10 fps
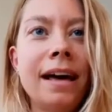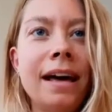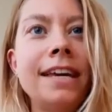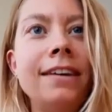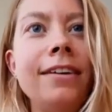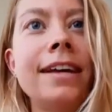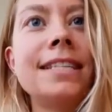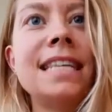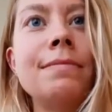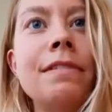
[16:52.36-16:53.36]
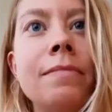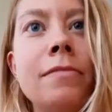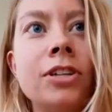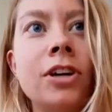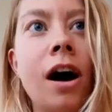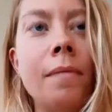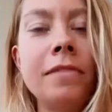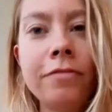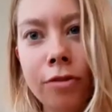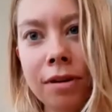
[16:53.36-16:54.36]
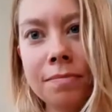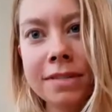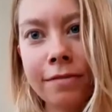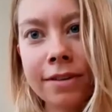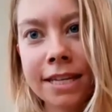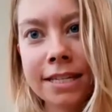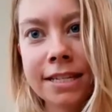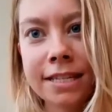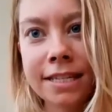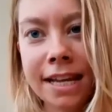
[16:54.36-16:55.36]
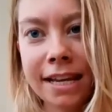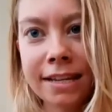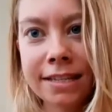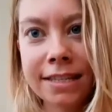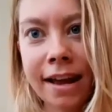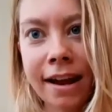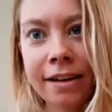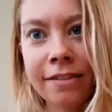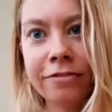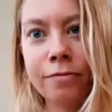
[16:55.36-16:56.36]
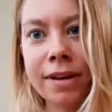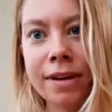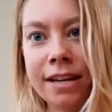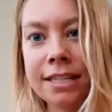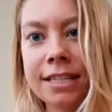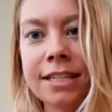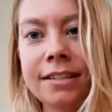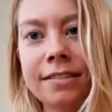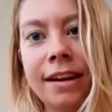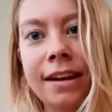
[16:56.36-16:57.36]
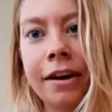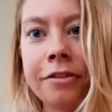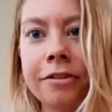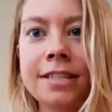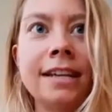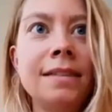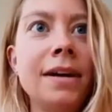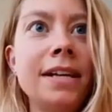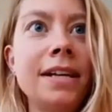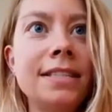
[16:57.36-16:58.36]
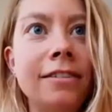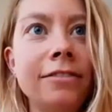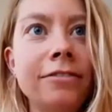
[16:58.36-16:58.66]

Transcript: we can look at some of the most common forms that resistance takes that I've witnessed in others and in myself.